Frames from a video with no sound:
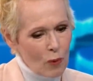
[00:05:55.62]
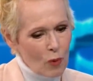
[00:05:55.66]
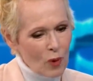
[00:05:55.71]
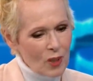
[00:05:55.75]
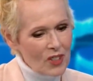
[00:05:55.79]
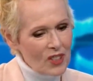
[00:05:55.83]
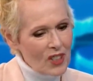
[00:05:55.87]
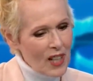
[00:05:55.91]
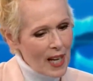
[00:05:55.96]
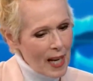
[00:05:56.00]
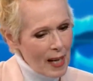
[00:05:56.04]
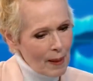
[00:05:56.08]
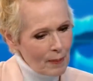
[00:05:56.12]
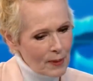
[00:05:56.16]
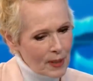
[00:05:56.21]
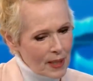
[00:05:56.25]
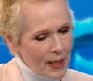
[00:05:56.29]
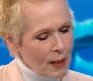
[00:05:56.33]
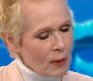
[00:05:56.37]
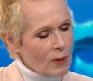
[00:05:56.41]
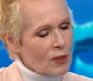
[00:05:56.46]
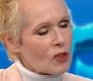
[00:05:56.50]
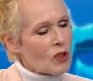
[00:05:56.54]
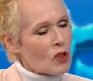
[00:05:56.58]
It was
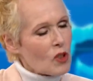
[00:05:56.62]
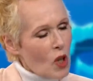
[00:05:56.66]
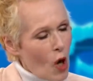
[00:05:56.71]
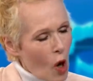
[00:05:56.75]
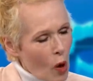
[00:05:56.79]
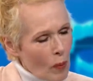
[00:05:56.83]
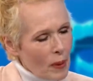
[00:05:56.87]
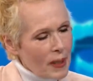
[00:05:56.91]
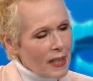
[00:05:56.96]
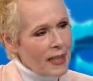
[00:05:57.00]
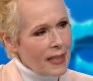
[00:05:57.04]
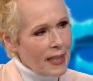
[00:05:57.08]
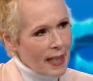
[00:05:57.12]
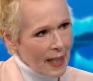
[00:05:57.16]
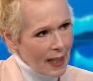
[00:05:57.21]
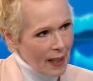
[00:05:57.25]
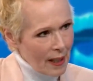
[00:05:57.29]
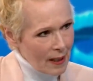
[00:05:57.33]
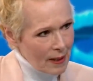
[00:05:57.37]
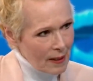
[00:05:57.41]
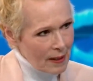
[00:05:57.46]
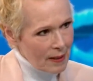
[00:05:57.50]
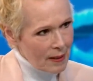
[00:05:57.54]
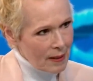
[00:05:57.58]
empty. There was nobody
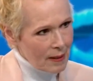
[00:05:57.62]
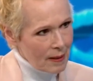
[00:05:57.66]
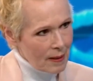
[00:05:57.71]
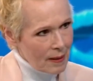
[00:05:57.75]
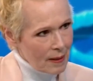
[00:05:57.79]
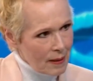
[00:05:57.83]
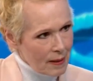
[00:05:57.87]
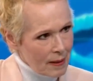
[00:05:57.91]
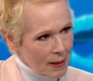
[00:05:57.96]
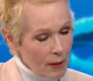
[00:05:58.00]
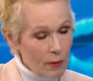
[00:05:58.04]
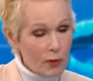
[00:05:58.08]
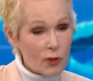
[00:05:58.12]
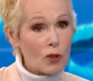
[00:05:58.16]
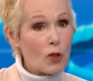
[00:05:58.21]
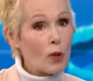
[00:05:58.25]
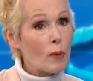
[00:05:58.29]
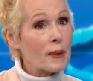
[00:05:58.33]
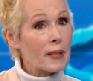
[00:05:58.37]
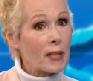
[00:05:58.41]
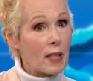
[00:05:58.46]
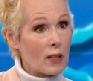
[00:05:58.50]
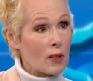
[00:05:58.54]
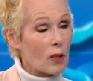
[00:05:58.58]
there. There was
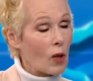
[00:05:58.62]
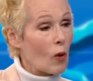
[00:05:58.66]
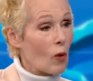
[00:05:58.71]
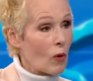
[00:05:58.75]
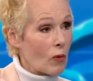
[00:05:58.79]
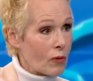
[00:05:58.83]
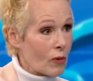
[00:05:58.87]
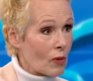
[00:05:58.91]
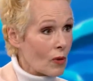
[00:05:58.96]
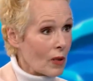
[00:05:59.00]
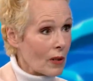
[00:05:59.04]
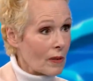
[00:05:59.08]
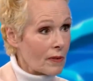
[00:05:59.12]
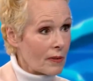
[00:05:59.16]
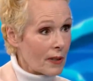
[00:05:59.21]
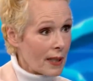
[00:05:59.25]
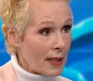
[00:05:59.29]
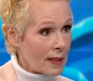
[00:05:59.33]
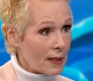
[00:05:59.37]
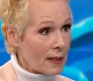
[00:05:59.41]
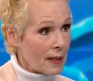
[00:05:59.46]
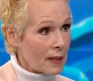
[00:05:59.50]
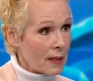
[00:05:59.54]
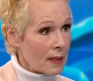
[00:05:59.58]
nobody on the whole floor,
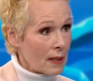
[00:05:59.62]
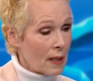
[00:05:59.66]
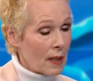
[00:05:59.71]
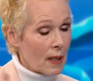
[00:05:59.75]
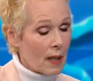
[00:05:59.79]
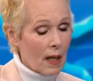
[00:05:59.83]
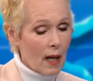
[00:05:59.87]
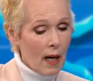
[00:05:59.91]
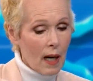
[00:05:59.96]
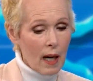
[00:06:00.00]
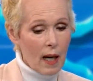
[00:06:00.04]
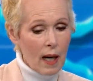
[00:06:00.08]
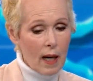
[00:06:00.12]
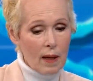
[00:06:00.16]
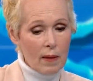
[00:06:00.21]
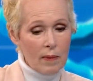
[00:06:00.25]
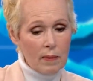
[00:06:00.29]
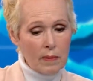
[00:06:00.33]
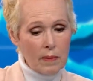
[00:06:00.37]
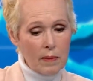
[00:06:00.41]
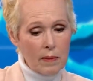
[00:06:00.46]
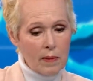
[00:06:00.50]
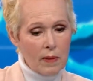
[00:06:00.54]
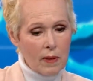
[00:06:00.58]
frankly.
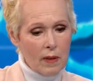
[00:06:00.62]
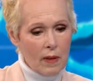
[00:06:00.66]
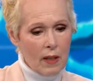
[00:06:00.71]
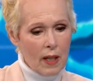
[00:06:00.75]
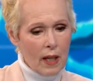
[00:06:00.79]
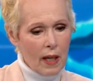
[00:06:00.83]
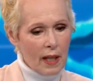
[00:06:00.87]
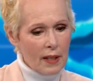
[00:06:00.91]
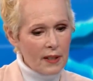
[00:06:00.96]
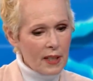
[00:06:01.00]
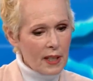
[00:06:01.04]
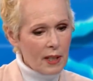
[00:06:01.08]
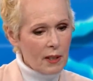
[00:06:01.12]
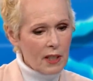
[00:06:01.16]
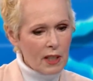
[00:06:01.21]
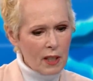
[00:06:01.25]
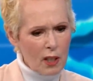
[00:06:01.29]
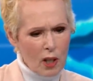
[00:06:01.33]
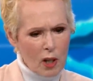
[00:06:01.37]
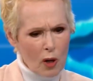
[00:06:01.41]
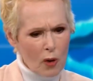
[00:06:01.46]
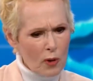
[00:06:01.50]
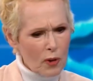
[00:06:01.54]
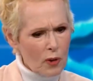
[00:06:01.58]
Um, I think
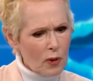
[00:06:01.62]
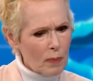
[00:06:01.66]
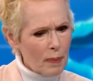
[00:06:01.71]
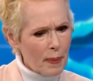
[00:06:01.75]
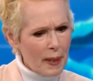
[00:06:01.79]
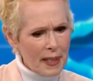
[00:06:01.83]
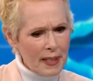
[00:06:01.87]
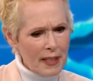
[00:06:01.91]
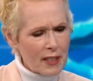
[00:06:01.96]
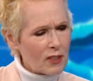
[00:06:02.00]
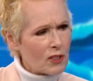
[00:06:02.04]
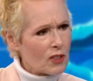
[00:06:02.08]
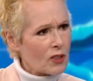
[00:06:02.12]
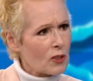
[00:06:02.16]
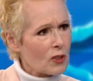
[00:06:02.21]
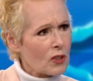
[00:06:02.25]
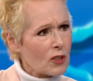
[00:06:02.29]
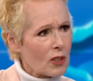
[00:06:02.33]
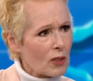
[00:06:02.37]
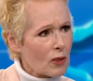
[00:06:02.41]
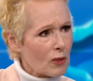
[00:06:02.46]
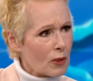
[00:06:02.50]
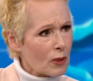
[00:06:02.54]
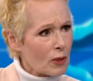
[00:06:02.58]
you go through bathing
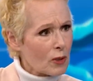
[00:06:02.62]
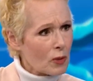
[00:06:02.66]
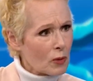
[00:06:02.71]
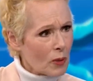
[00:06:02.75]
suits and